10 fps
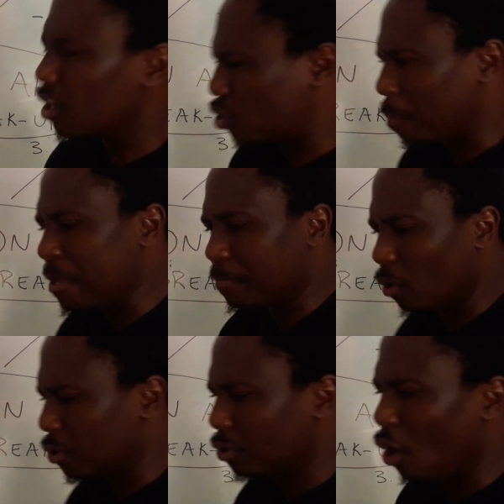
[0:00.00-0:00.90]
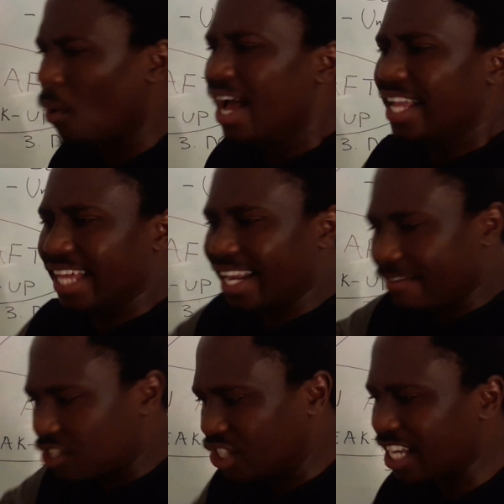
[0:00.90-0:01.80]
To people, that
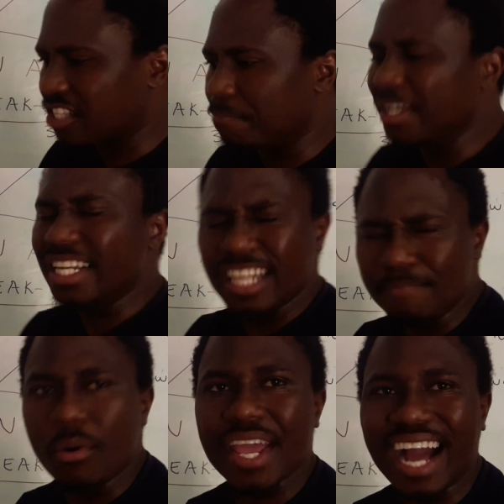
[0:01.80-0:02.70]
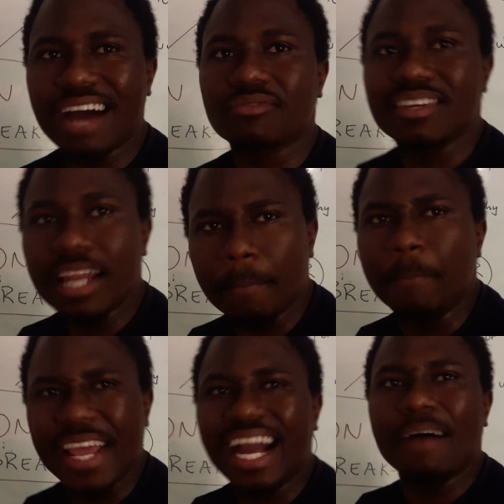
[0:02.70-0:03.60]
have just been in a
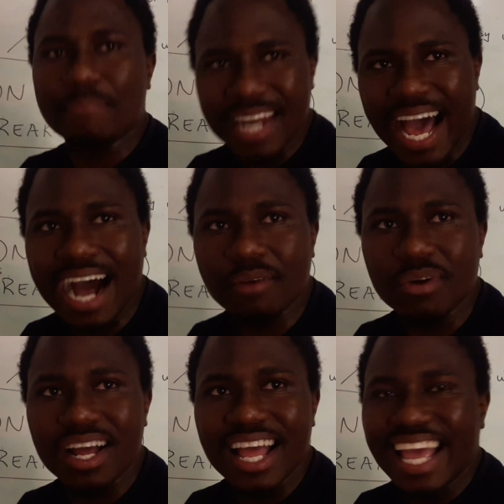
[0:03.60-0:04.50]
breakup now,